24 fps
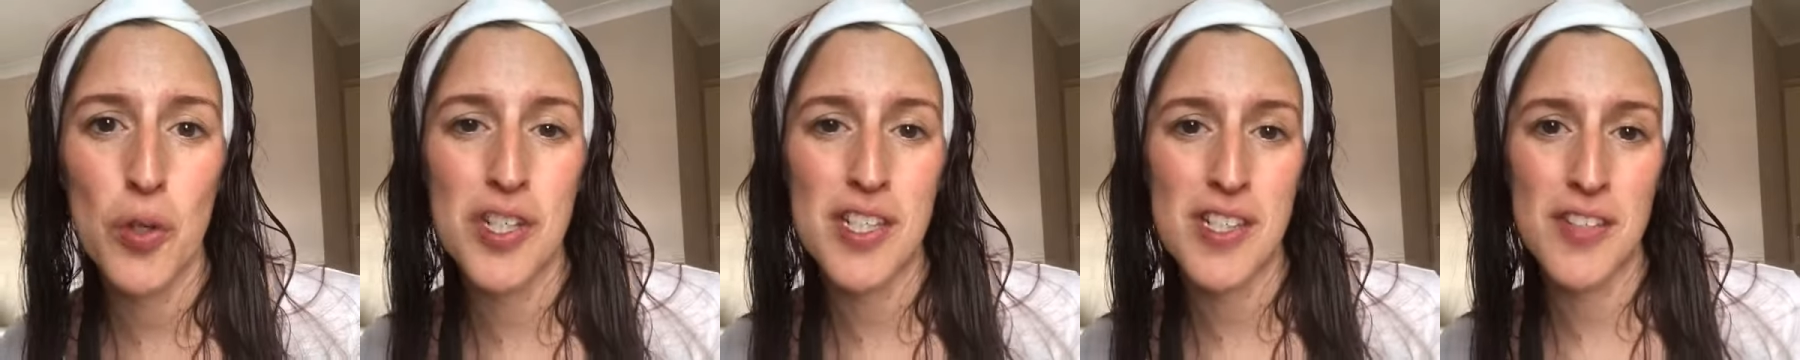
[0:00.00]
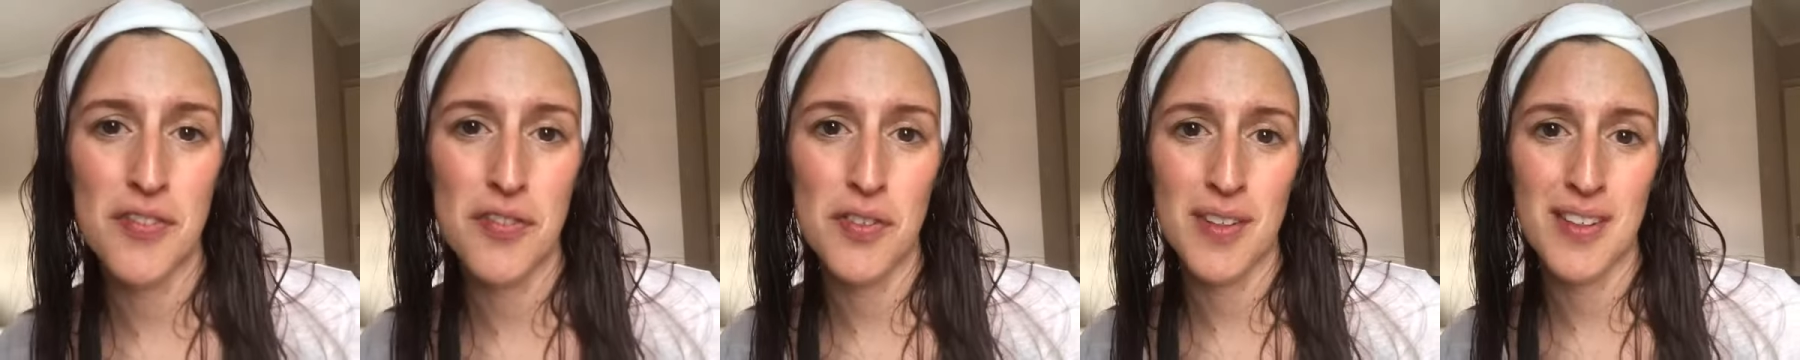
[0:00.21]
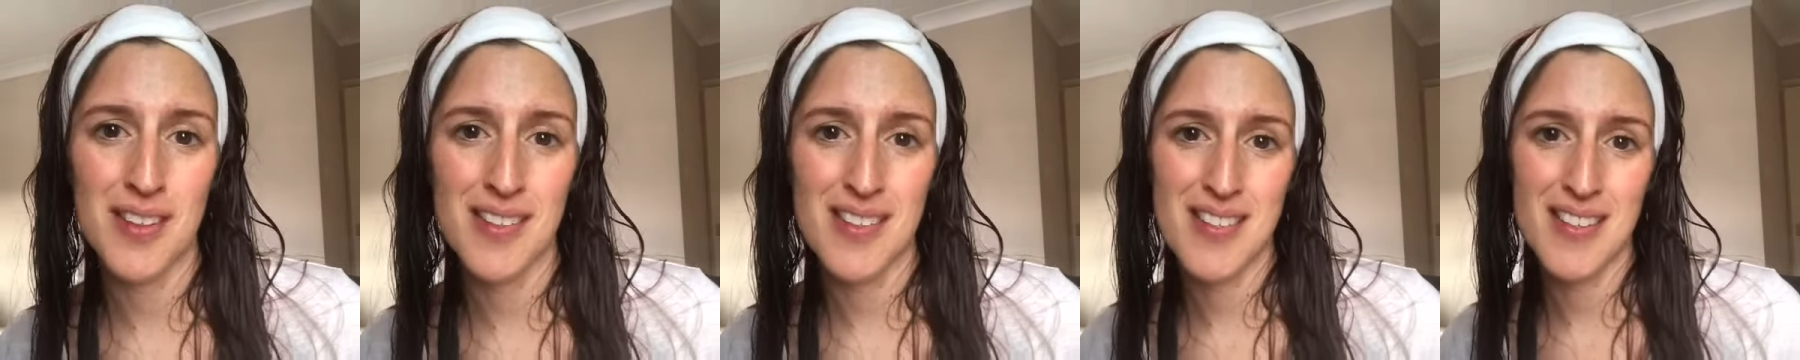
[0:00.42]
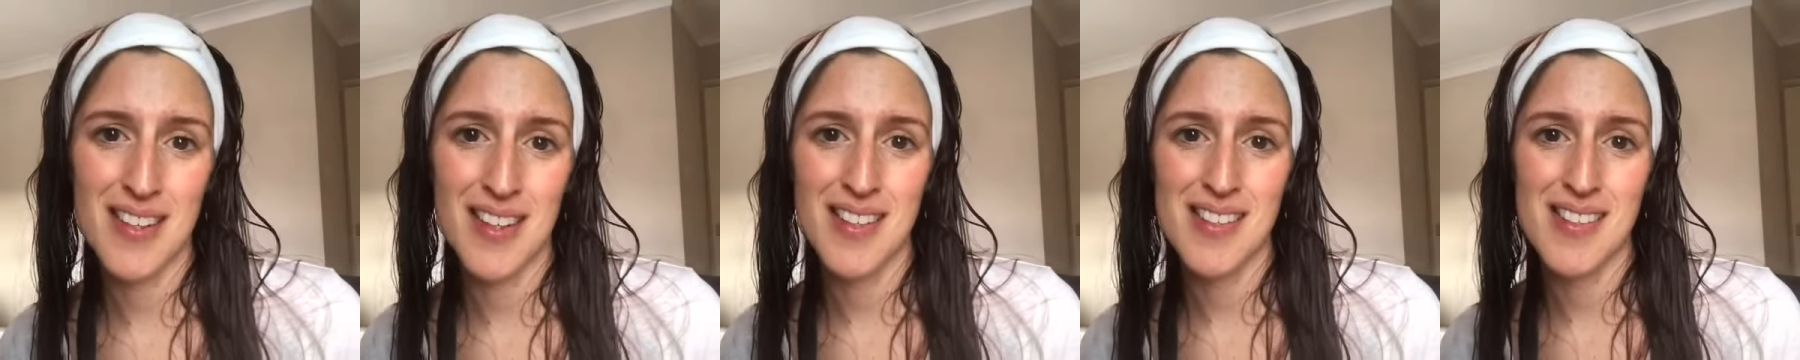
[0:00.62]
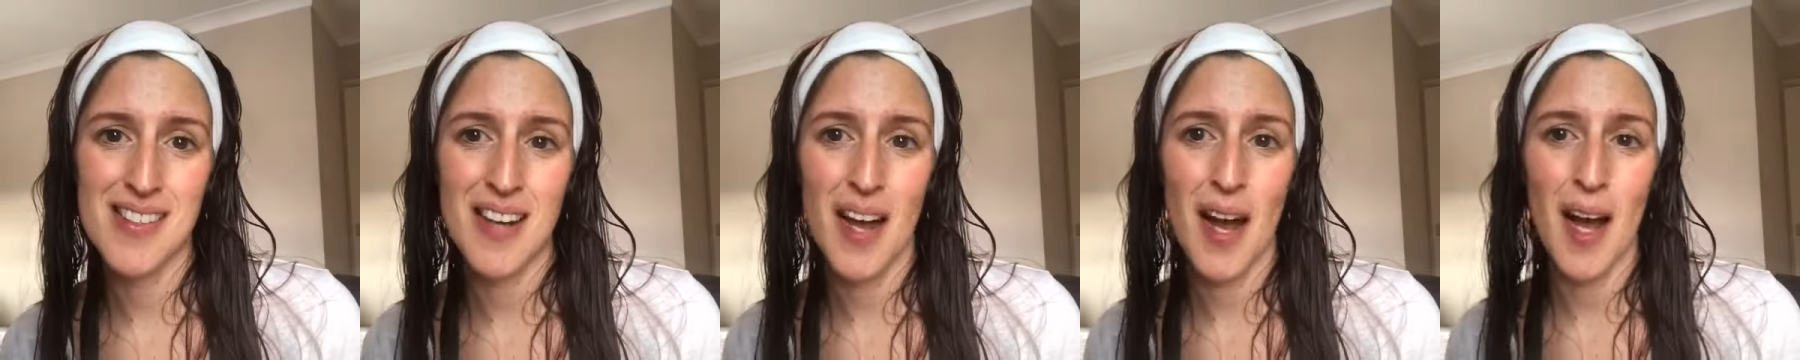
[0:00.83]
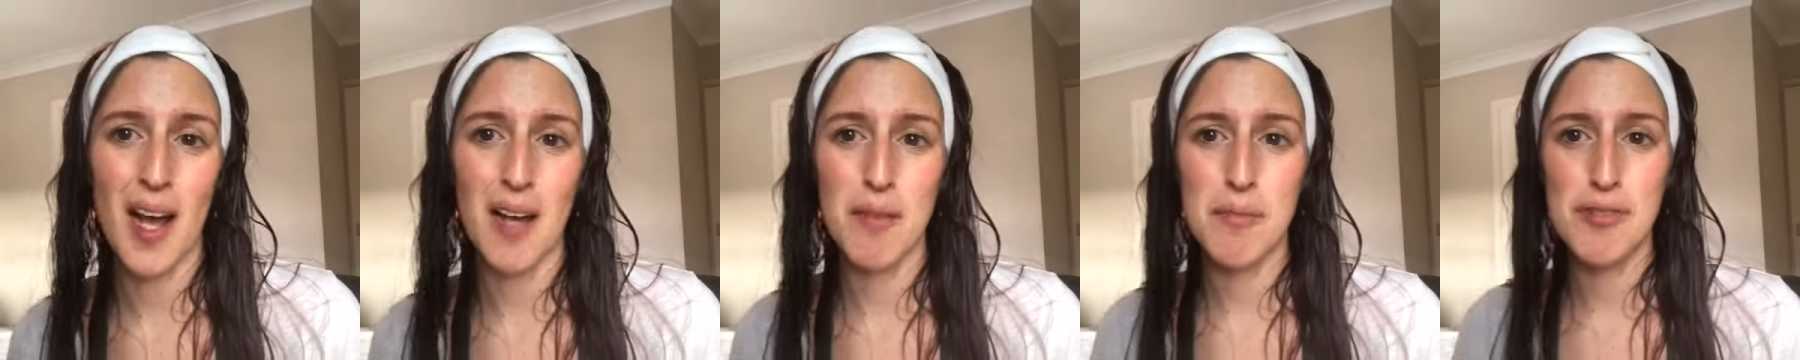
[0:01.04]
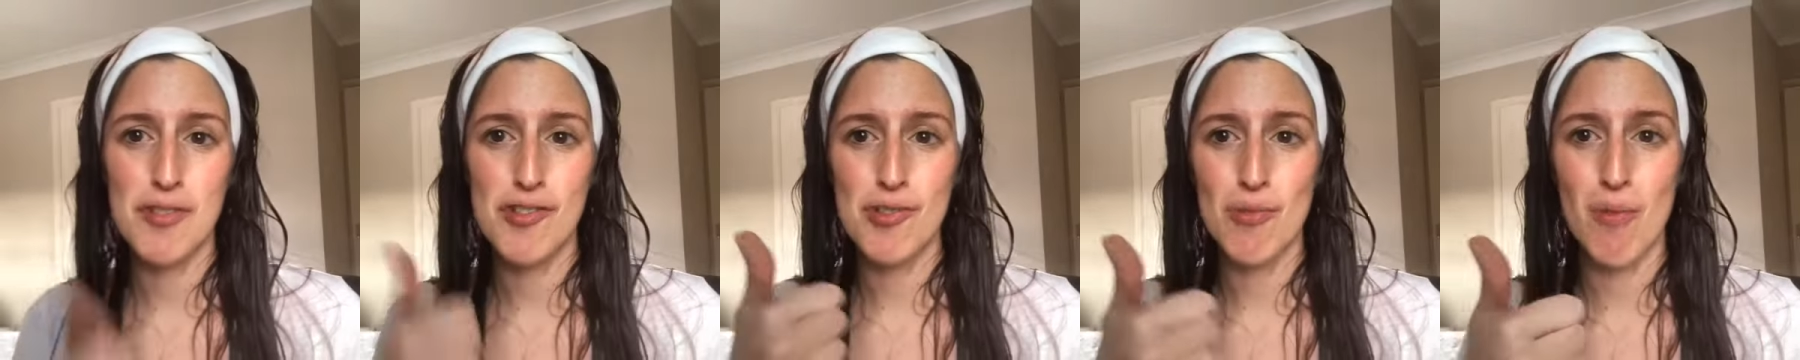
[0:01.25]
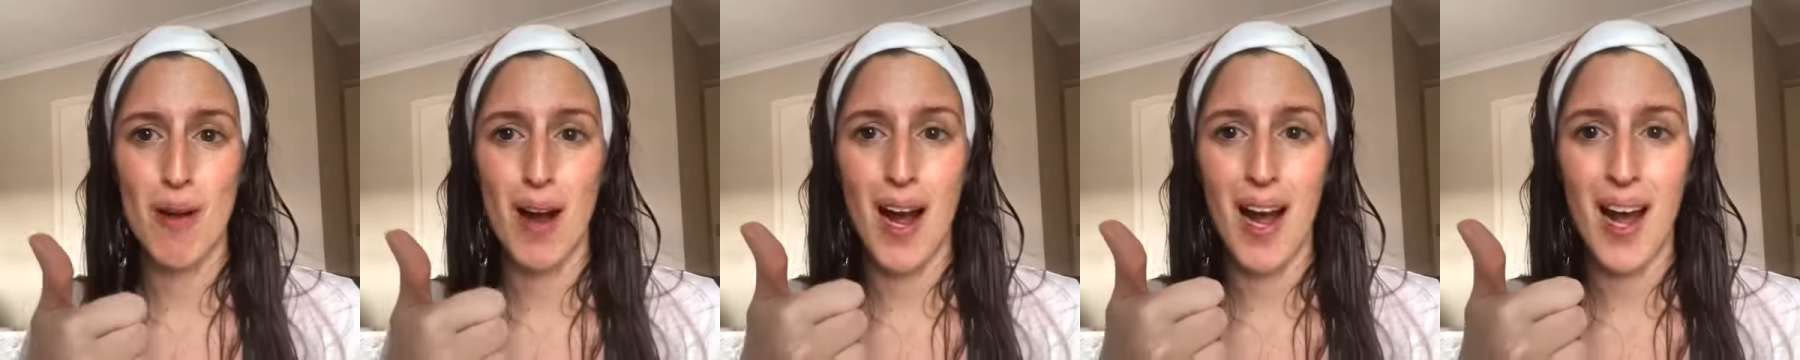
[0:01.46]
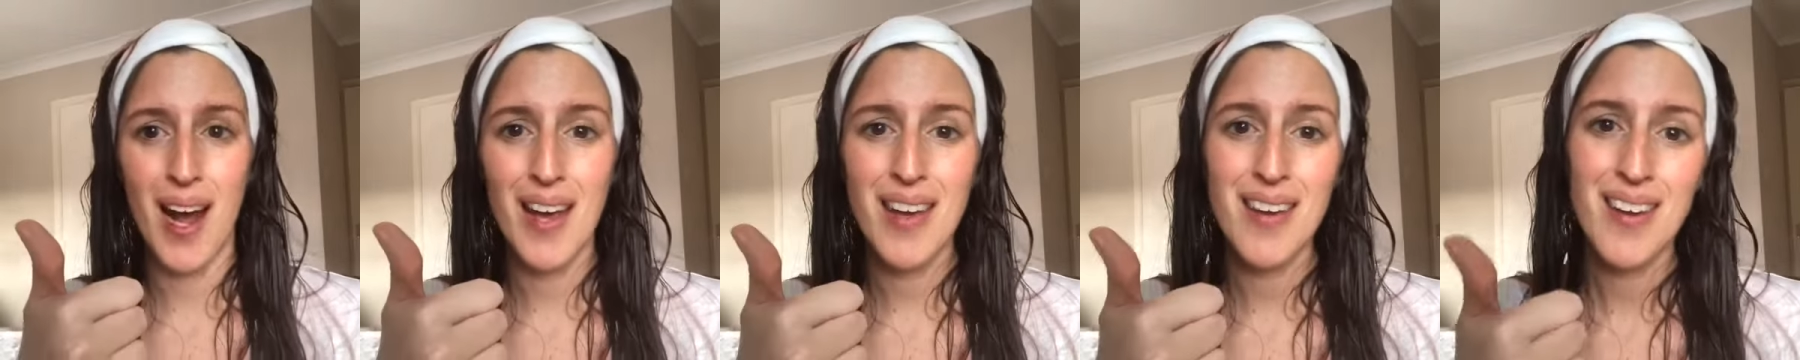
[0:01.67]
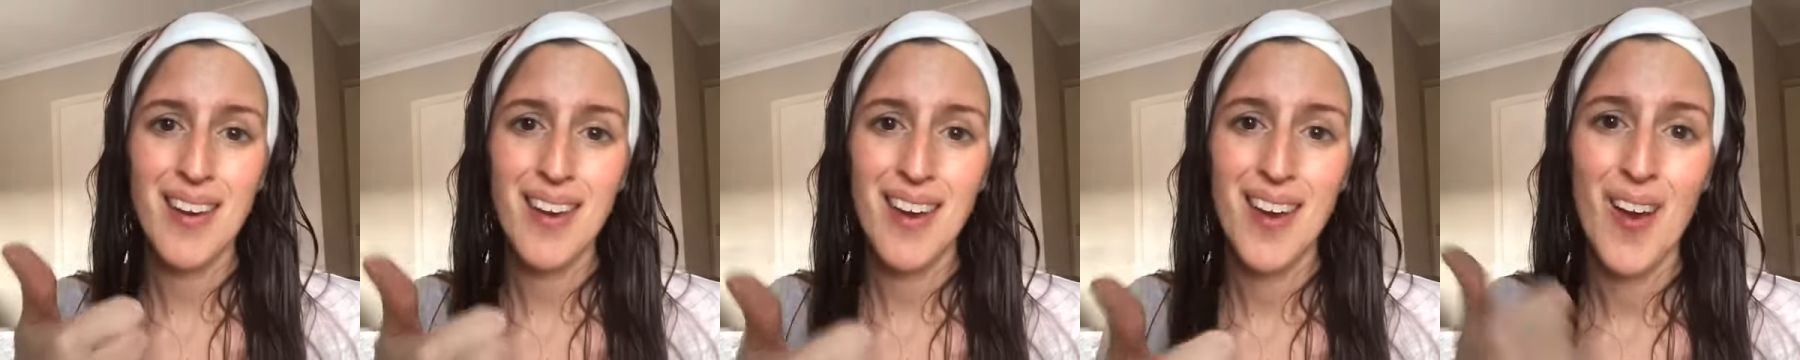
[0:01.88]
different skin types
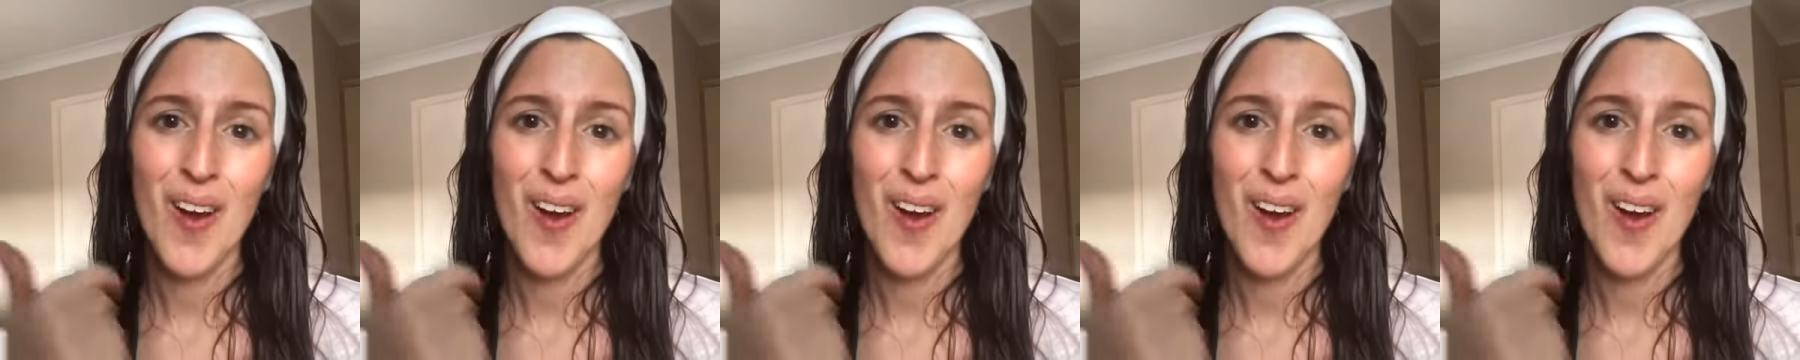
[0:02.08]
dry,